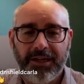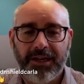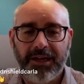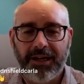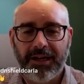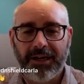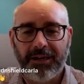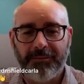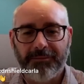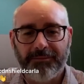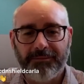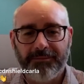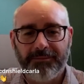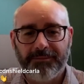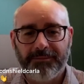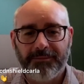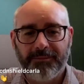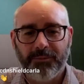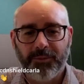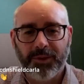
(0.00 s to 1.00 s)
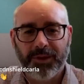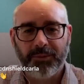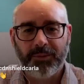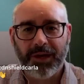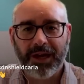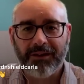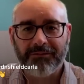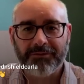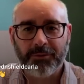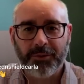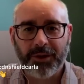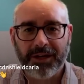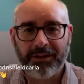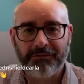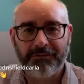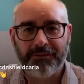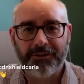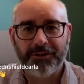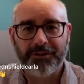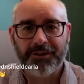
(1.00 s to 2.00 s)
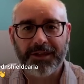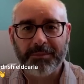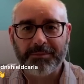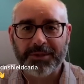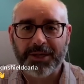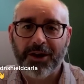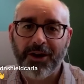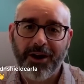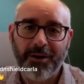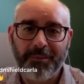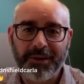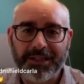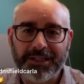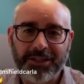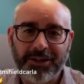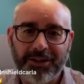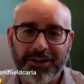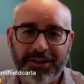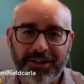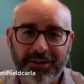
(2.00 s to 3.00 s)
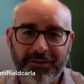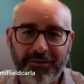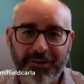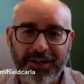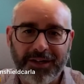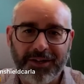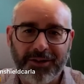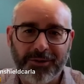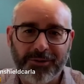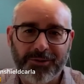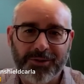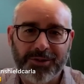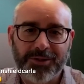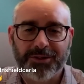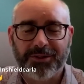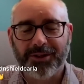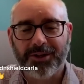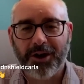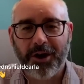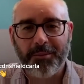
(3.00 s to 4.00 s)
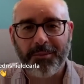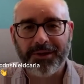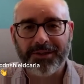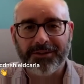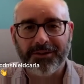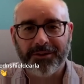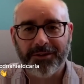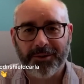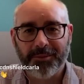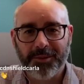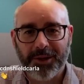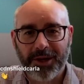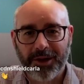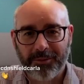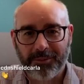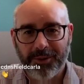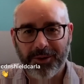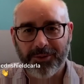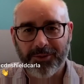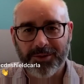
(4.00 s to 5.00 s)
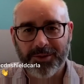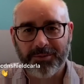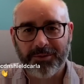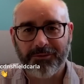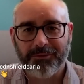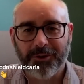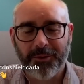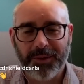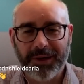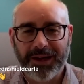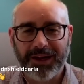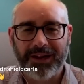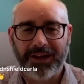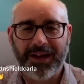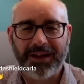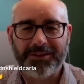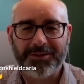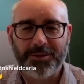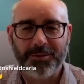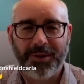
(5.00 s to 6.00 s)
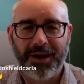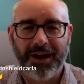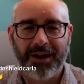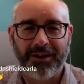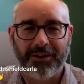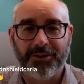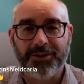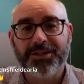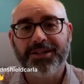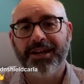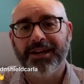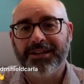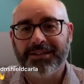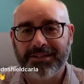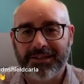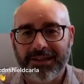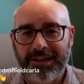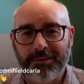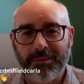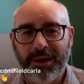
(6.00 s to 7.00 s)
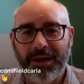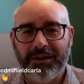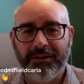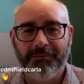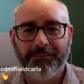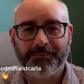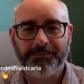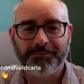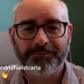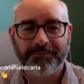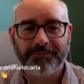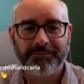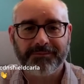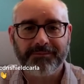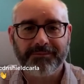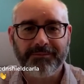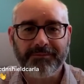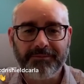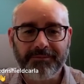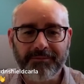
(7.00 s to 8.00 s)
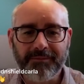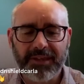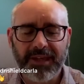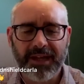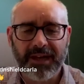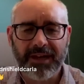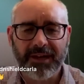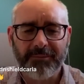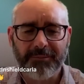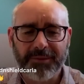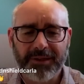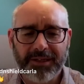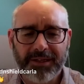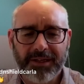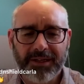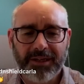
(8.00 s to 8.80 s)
um, we we have to wait for them to comment on our videos or comment on our blog posts before we can answer back or send us an email. Um,